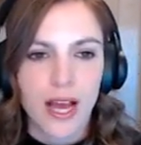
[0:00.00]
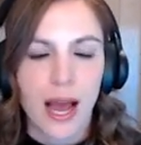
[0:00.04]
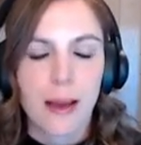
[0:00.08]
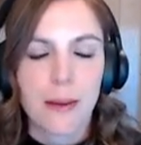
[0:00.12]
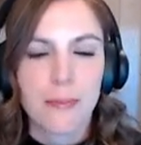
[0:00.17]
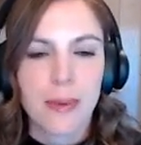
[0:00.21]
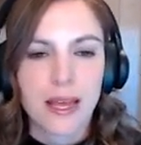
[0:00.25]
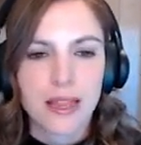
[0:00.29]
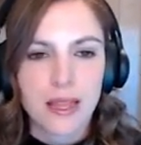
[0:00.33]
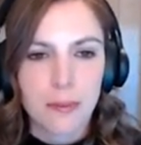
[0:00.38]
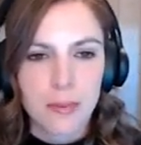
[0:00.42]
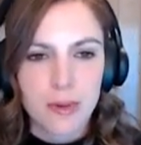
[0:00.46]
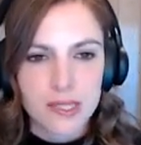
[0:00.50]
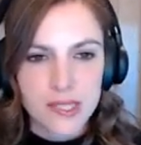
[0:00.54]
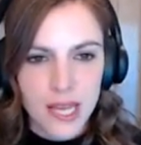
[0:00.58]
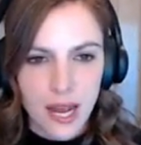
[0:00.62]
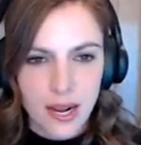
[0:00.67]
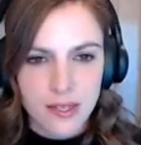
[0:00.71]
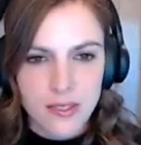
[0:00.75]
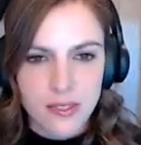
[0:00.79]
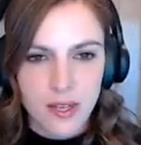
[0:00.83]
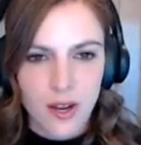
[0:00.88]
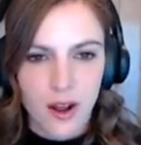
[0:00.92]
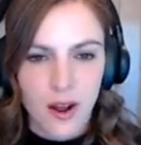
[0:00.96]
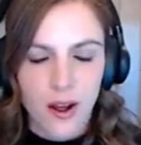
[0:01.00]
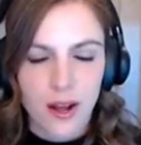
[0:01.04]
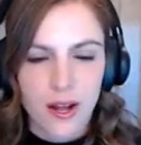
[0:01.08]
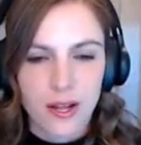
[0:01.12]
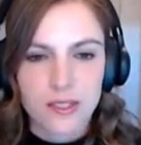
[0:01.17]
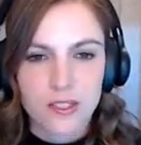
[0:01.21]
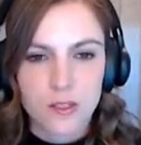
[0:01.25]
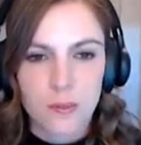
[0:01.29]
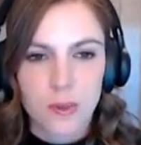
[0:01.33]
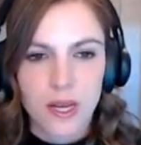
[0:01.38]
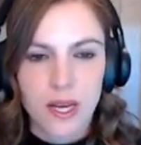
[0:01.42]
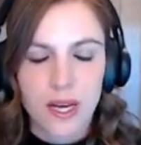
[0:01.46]
I made them as
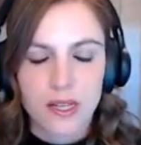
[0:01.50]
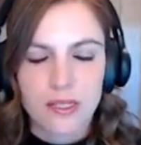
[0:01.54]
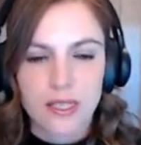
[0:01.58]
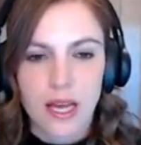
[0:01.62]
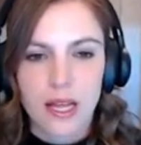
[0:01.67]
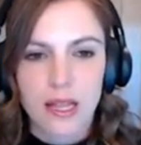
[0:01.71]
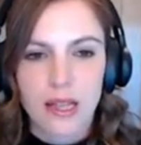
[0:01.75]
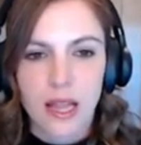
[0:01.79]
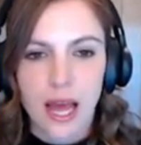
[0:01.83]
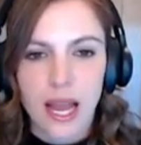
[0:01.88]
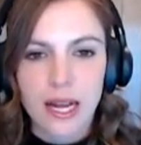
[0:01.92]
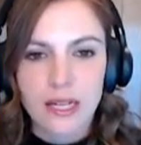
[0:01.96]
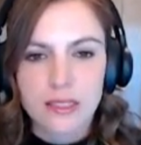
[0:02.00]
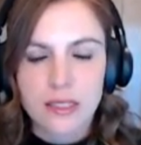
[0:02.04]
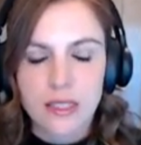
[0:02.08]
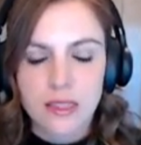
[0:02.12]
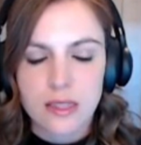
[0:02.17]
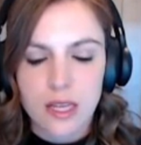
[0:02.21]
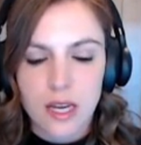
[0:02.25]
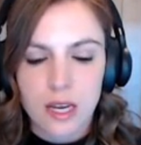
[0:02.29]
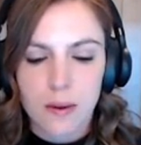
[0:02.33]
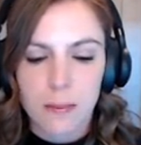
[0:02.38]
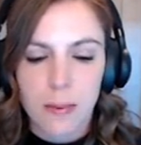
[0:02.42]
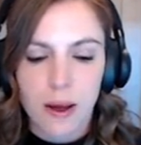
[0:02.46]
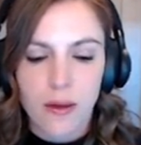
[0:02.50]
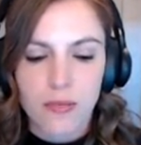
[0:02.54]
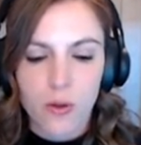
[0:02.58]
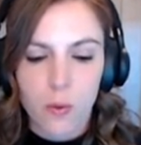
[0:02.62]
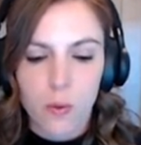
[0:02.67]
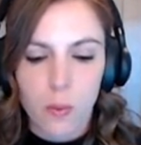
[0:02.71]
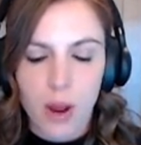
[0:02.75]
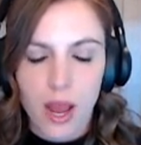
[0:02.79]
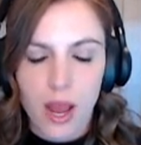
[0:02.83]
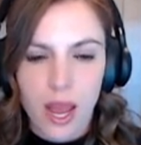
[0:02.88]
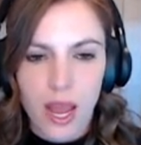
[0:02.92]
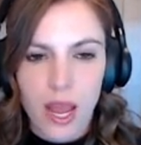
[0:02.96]
hexagons because I like to think about the
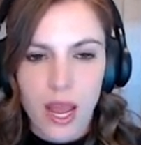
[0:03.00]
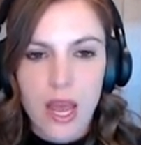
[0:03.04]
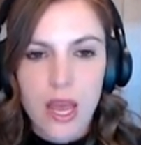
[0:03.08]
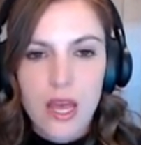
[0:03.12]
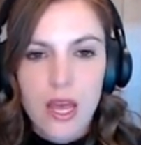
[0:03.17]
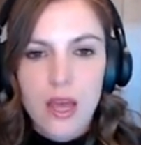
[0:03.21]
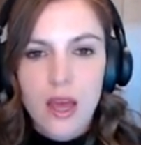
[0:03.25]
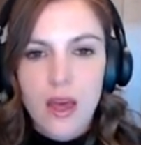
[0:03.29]
way